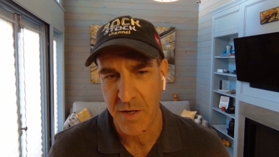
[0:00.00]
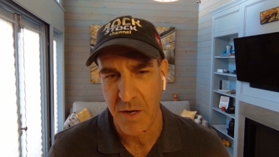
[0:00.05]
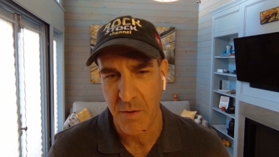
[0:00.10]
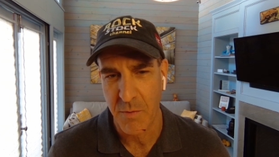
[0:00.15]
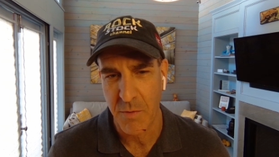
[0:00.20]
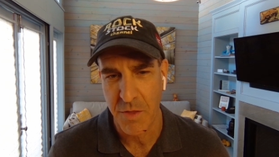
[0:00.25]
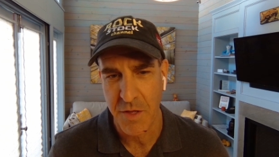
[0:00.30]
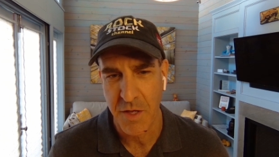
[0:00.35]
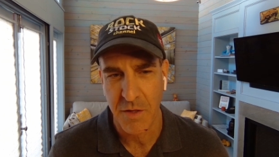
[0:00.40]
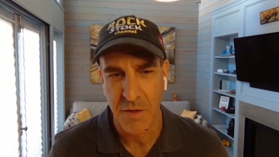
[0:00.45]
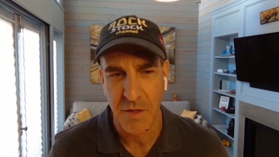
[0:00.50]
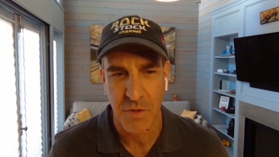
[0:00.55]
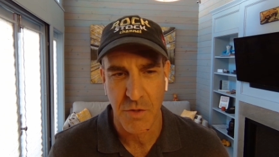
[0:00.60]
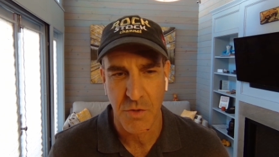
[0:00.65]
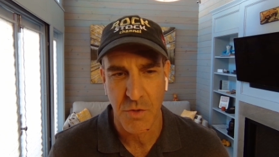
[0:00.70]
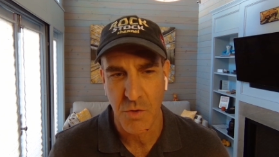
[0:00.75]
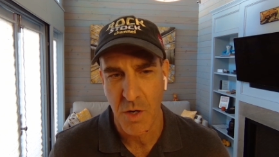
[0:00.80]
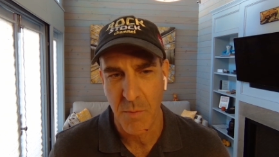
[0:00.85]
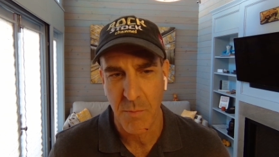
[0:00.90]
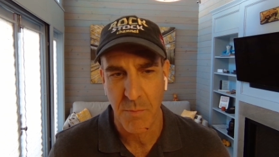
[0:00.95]
I would think that
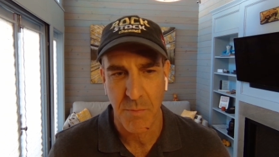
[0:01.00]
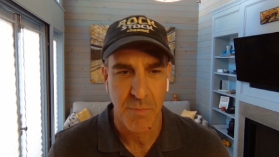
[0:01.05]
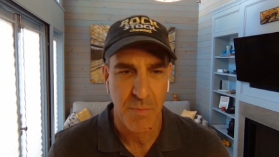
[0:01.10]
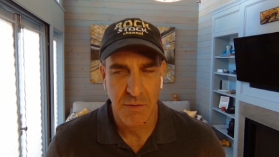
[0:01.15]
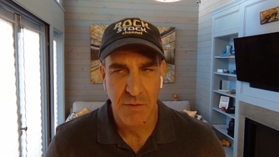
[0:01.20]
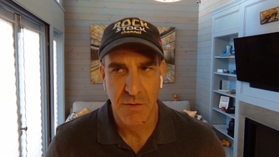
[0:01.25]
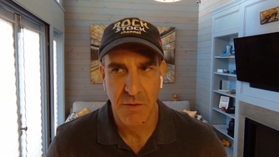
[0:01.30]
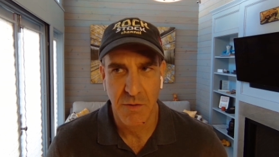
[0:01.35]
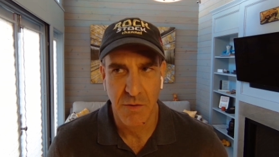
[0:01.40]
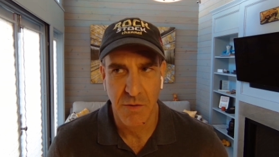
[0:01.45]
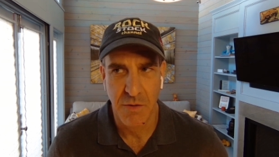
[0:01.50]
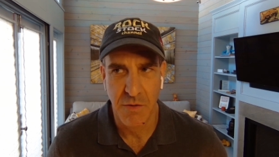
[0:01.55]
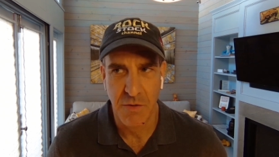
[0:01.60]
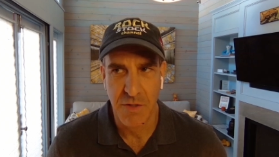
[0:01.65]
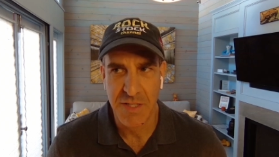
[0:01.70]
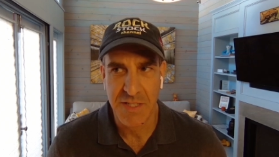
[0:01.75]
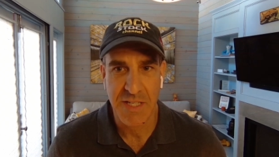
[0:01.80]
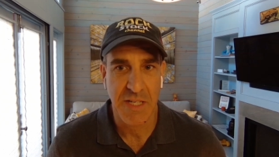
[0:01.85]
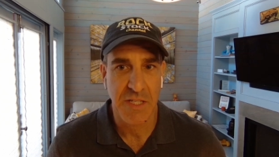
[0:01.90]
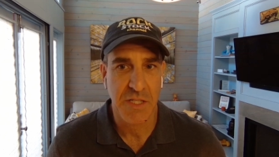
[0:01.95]
Trump or
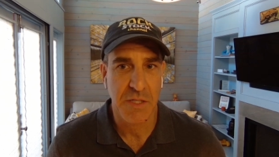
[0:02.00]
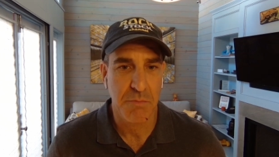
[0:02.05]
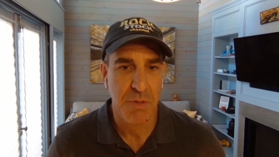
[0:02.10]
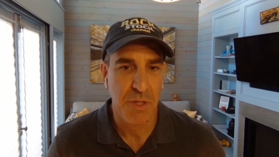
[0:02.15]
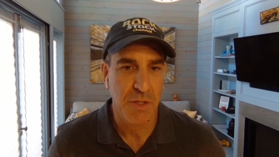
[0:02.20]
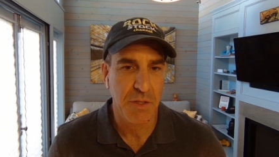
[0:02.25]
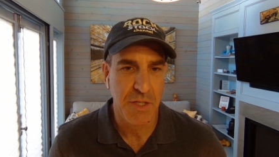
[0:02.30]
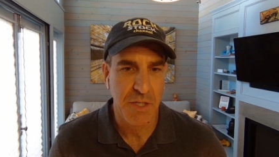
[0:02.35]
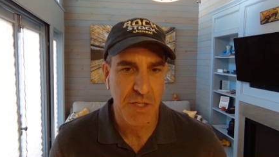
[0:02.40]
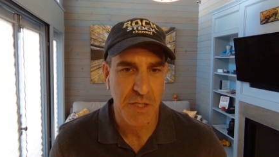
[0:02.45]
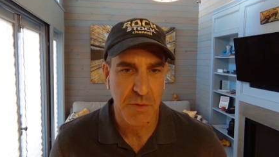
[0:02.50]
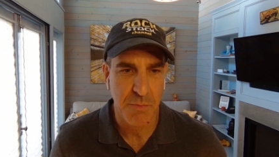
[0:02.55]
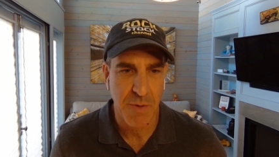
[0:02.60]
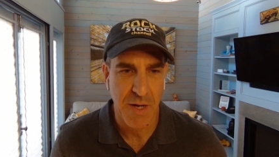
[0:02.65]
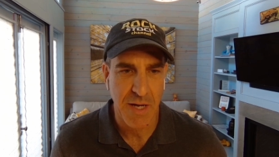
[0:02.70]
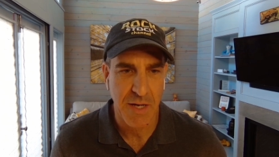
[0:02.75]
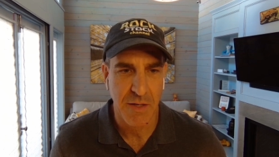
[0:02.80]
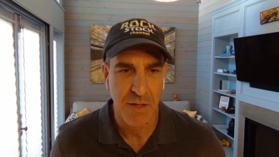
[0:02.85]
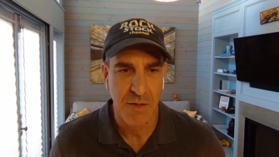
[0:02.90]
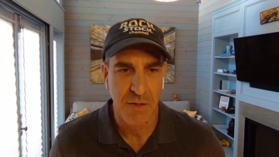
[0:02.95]
his sensibilities
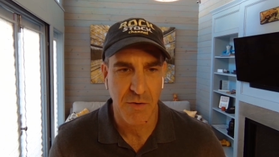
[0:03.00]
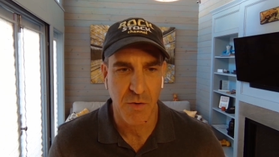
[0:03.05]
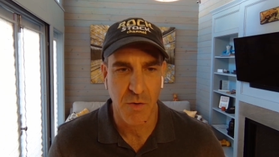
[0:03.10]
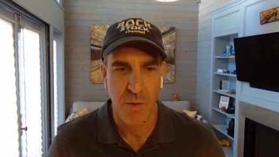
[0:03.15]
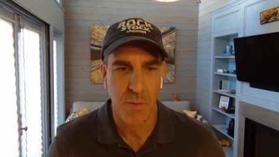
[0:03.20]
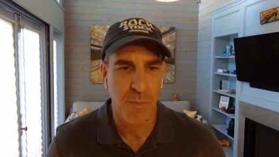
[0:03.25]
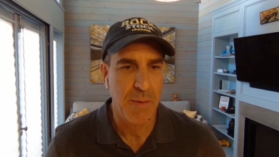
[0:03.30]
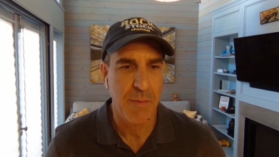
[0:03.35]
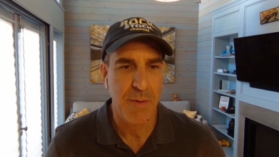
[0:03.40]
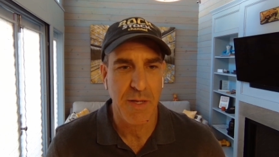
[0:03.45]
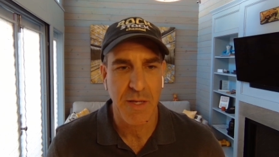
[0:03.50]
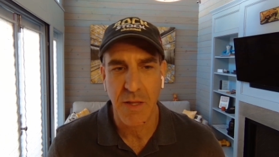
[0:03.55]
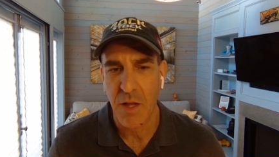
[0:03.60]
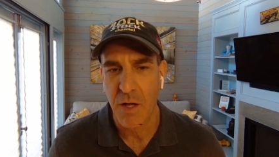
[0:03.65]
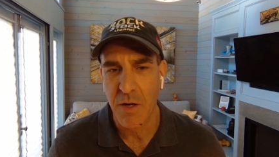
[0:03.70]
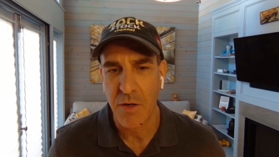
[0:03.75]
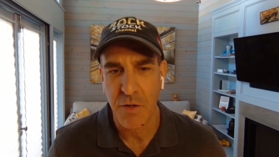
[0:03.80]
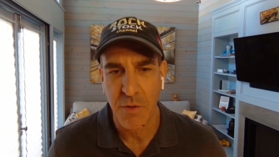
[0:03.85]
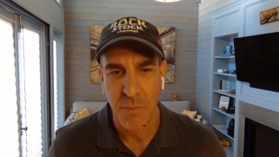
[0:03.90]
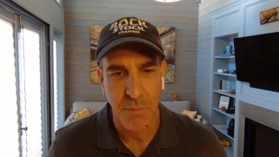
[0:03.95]
might, or maybe
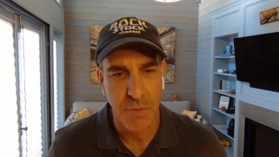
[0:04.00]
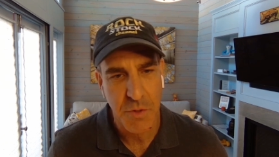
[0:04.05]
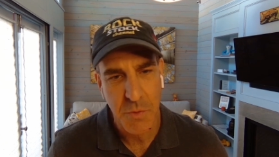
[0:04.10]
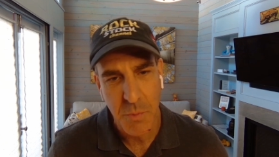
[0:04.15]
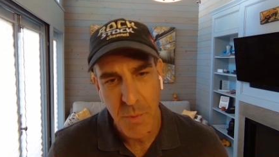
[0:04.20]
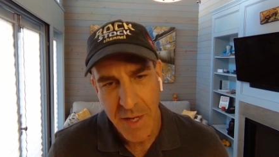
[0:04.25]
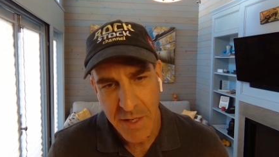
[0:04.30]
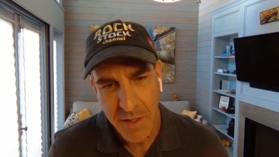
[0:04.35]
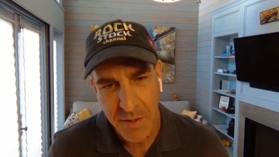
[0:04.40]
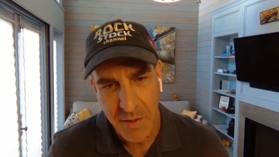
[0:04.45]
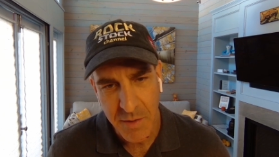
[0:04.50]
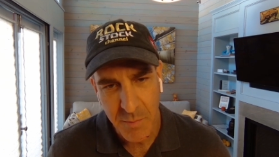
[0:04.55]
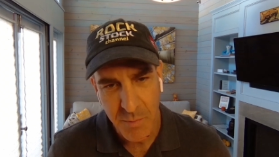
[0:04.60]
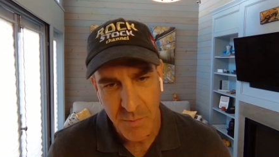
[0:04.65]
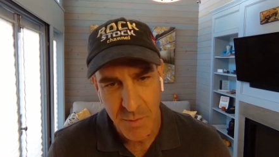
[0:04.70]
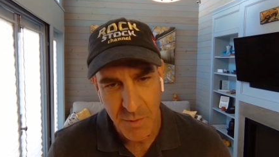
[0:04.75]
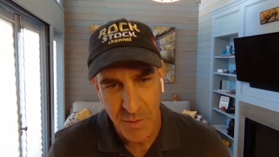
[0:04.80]
Elon could persuade him.